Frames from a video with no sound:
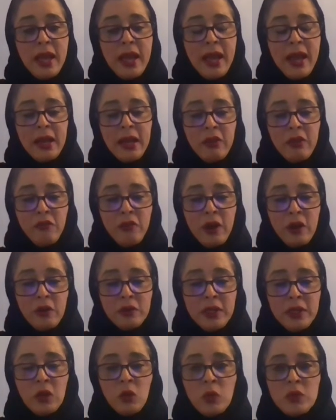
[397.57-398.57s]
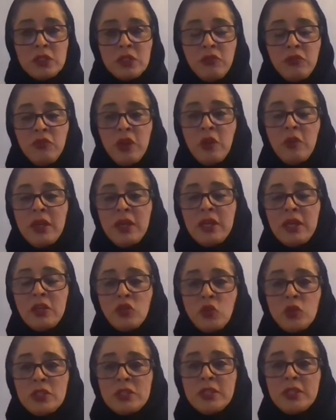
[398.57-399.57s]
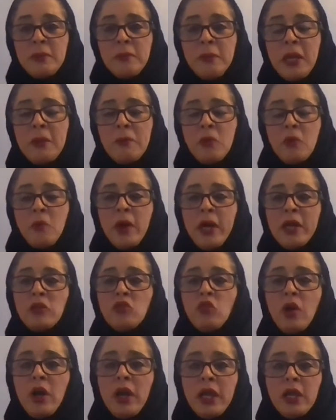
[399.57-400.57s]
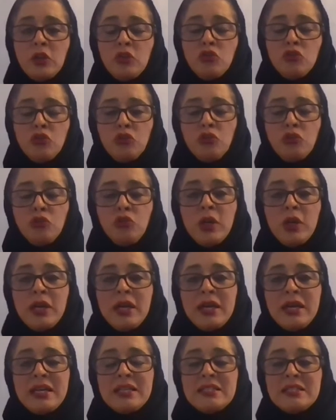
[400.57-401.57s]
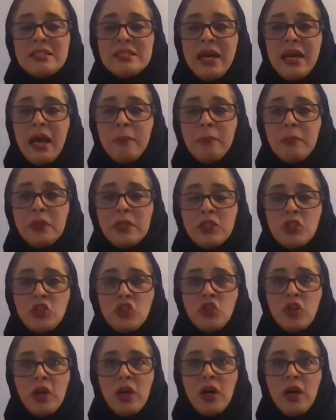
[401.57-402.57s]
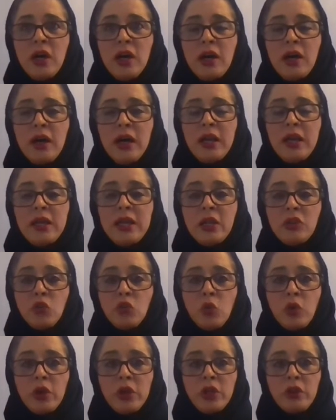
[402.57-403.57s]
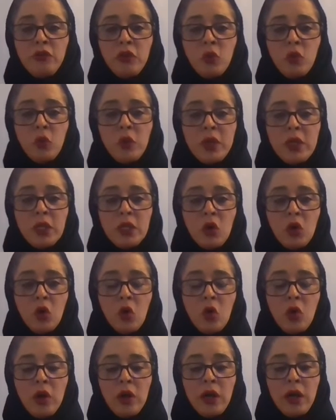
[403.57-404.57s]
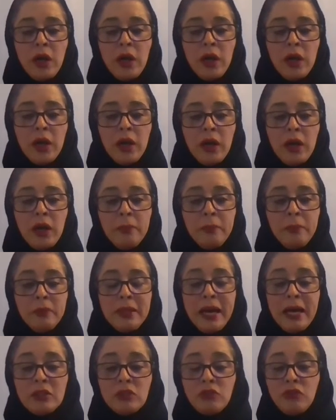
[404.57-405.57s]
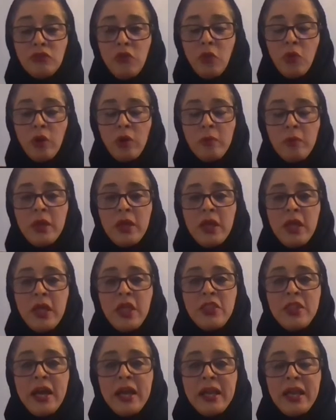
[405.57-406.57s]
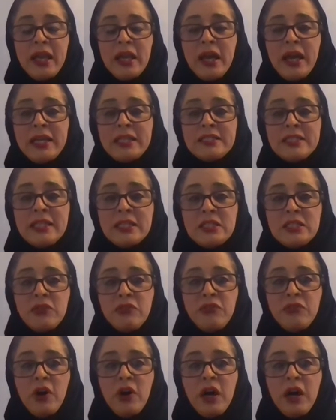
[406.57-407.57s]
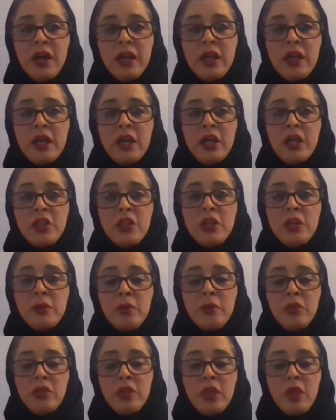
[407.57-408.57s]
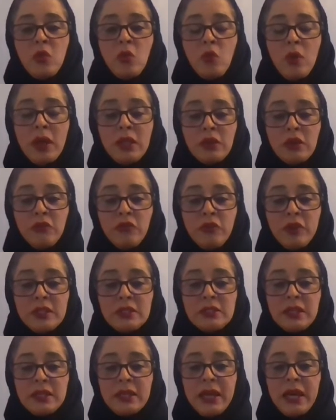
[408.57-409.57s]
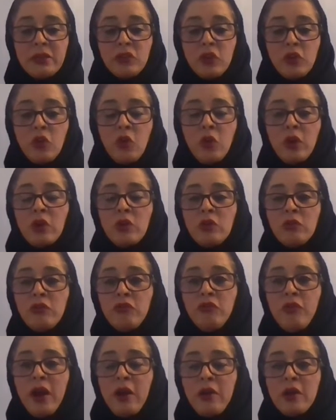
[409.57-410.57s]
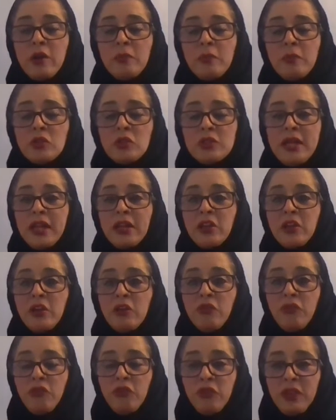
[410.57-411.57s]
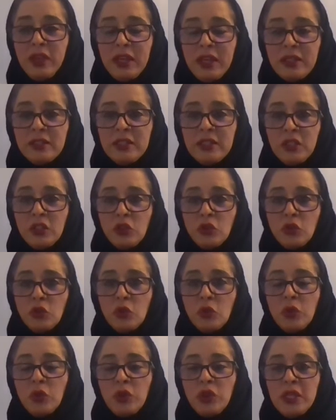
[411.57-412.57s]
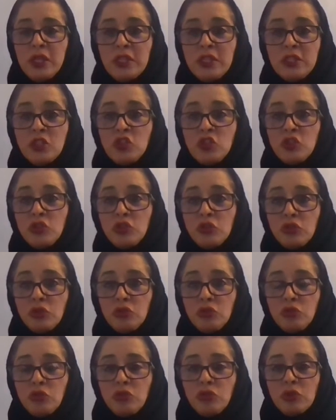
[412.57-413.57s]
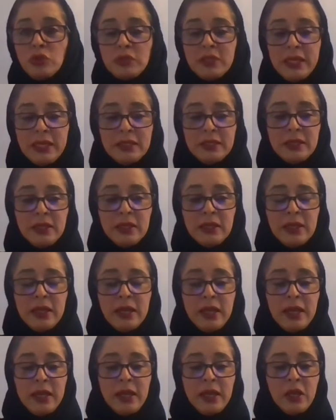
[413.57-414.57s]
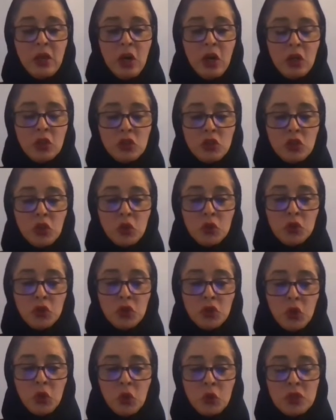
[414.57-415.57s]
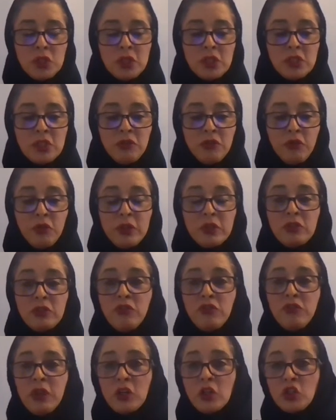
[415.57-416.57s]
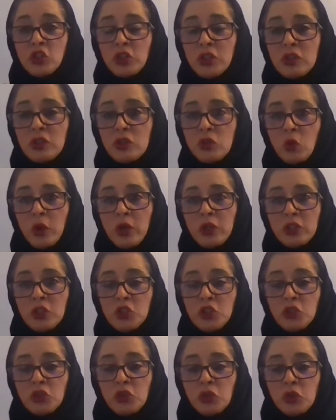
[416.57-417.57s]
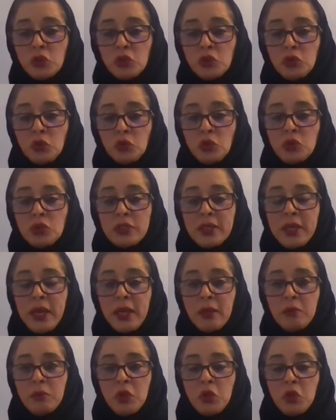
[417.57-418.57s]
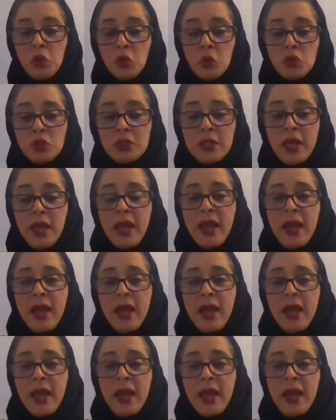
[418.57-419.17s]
And I found that it was a very interesting paper by trying to establish a network, if you will, or a platform that can identify the relevant categorical variables that could feed into the digital tool data. It also shows the different functions where digital tools can be used.